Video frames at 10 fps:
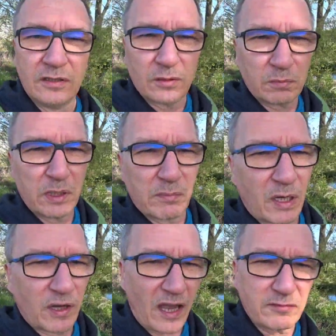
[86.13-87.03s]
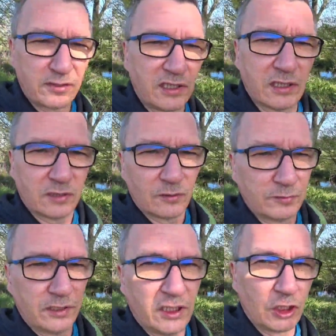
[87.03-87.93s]
took me about half a year to
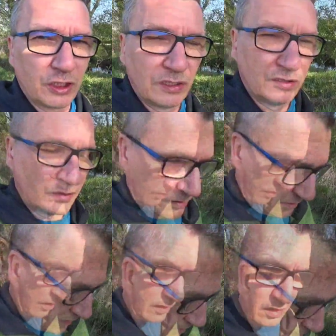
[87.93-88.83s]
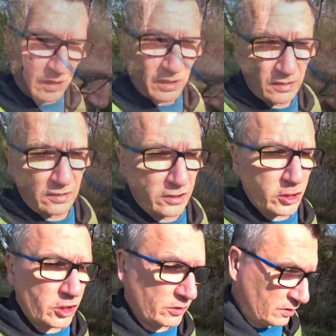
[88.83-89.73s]
finish. And in
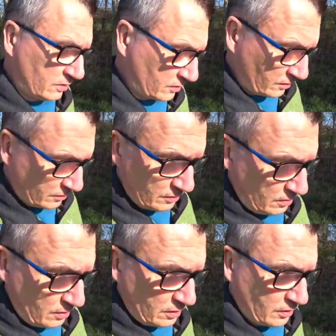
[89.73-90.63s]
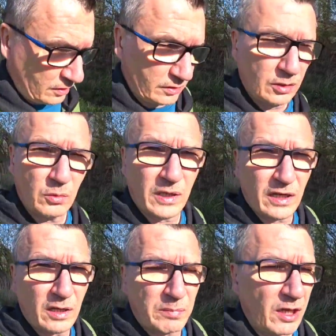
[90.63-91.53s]
addition, you know,
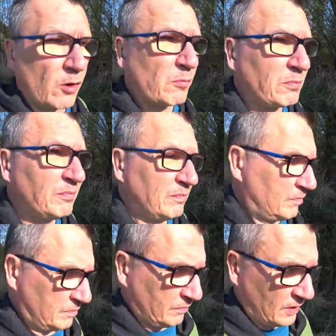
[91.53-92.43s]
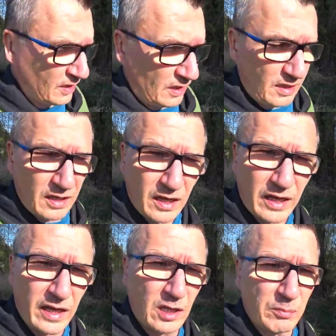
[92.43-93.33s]
when I got back home,
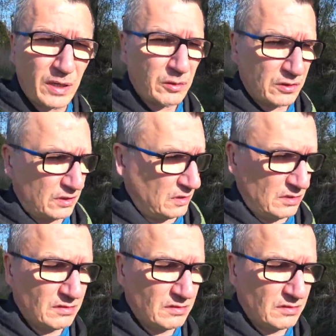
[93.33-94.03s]
I had about